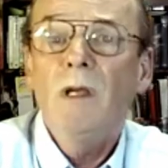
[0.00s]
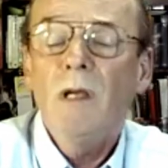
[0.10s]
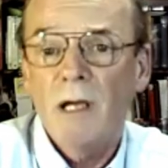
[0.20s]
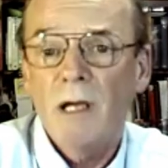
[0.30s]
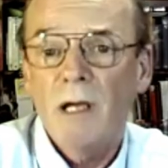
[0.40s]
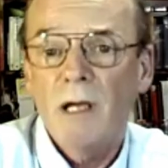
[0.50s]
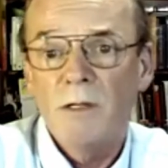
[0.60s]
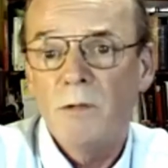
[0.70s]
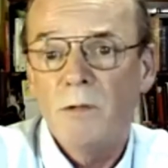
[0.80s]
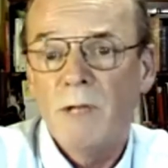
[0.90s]
doing
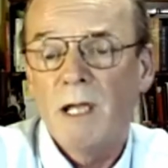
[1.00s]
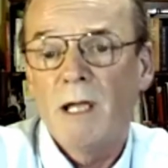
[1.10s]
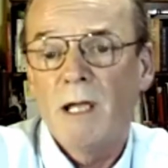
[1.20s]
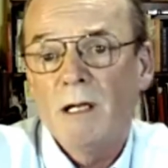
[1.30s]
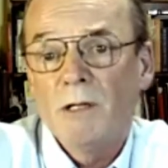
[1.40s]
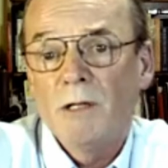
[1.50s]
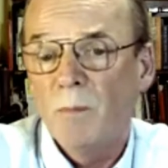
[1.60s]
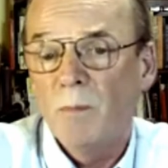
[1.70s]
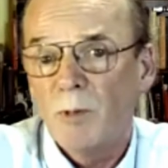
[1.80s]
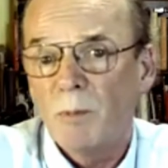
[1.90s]
a job
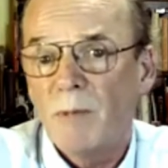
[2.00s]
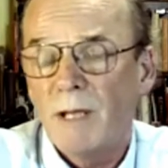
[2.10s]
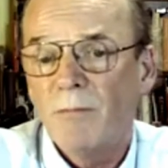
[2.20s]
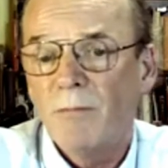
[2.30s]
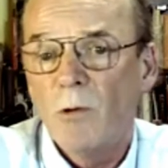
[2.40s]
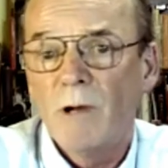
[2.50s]
probably for